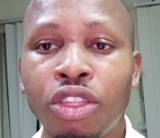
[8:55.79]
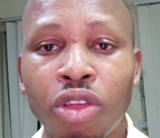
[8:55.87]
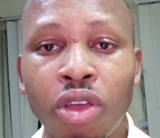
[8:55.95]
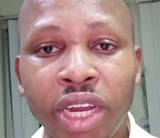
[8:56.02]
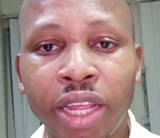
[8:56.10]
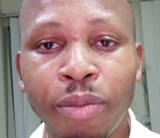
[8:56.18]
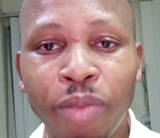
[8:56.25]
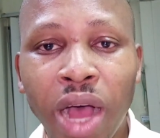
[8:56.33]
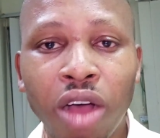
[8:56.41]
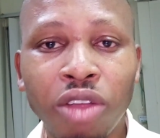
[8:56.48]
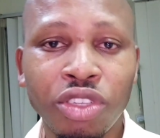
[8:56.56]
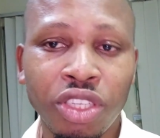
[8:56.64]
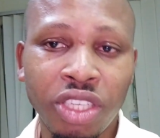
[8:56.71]
talking
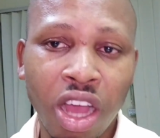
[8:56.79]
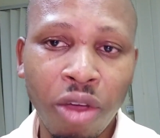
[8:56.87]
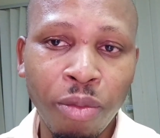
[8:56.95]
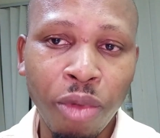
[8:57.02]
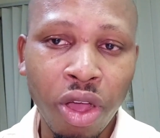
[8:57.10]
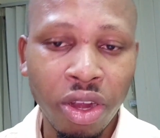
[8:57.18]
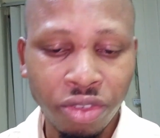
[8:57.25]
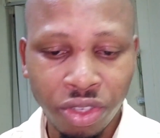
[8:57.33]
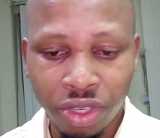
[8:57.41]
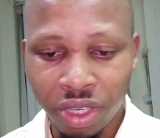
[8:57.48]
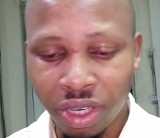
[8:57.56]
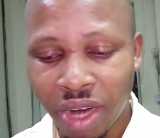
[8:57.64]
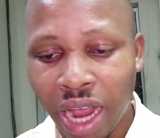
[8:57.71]
about Yahoo
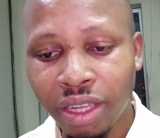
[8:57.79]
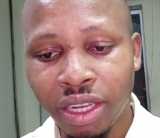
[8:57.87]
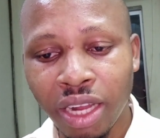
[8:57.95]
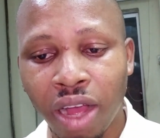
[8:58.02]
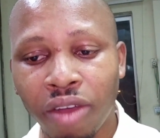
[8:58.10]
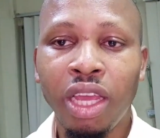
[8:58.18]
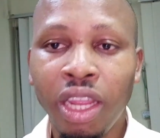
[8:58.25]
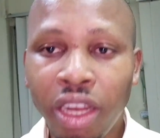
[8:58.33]
boys right now,